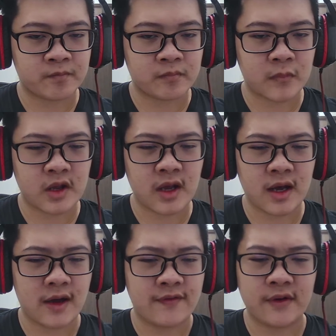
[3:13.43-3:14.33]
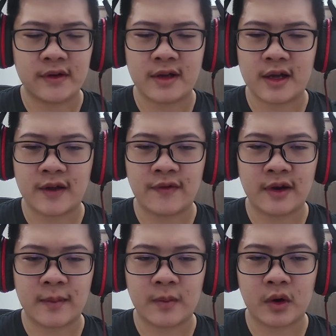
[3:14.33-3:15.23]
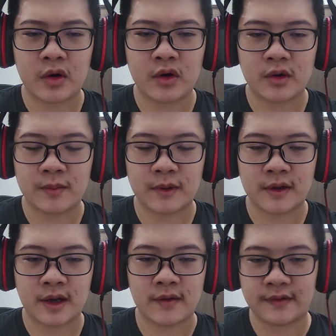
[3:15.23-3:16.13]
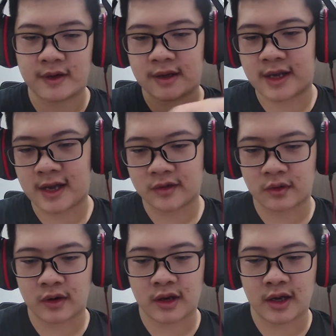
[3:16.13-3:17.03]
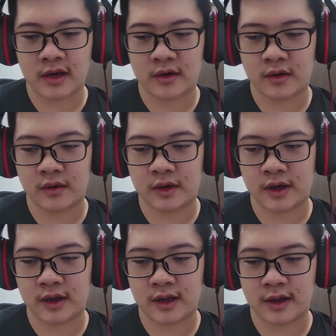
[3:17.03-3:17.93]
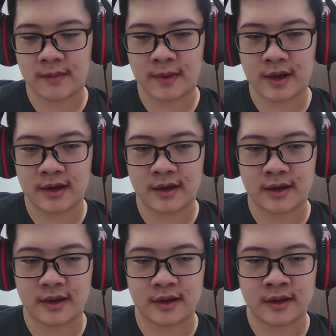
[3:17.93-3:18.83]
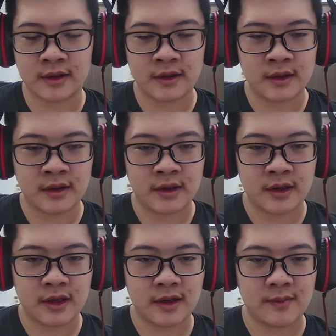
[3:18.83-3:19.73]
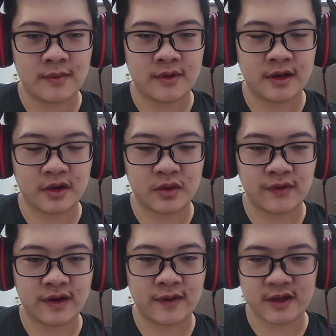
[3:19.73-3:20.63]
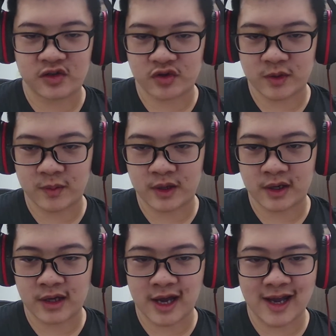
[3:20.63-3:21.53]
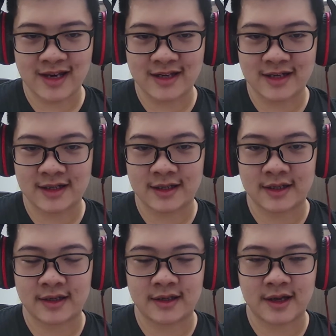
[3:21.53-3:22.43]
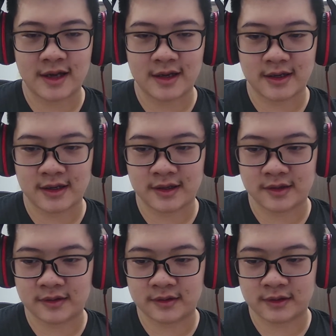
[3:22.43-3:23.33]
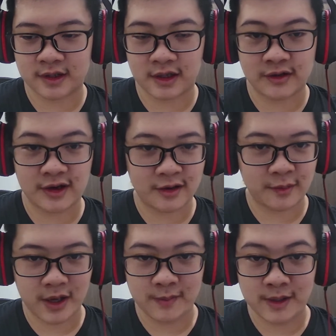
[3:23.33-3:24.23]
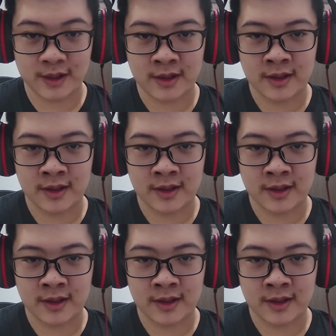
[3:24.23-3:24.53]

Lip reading: yeah, I felt that more could have been done with like that storyline, you know, him and him, the two of them, the streamer and the little girl and the baby.